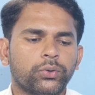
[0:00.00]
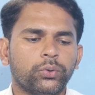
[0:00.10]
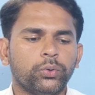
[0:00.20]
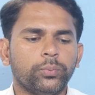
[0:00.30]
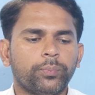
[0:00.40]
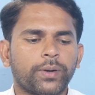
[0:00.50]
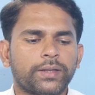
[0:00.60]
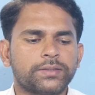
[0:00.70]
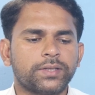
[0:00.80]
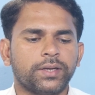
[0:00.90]
2
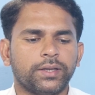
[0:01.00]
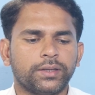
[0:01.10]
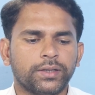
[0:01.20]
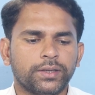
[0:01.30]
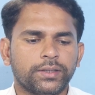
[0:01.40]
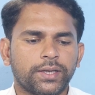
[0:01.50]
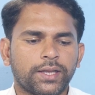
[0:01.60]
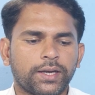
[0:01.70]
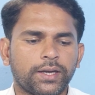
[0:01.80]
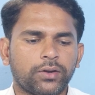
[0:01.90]
plus 3.
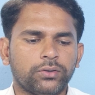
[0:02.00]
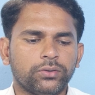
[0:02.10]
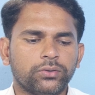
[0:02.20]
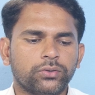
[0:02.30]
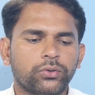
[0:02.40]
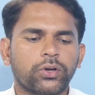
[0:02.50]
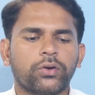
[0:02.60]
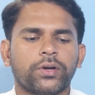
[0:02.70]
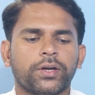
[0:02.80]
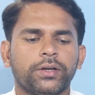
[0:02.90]
Clear in doubt? No
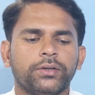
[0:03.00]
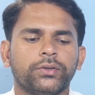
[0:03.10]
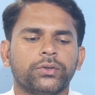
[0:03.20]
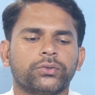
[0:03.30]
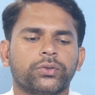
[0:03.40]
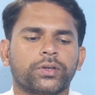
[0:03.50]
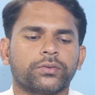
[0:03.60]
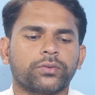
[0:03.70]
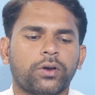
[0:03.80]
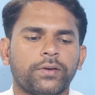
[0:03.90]
doubt now. So you
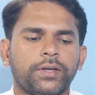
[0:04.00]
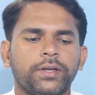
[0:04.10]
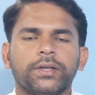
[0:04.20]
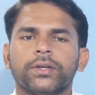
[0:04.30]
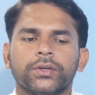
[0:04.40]
can solve it.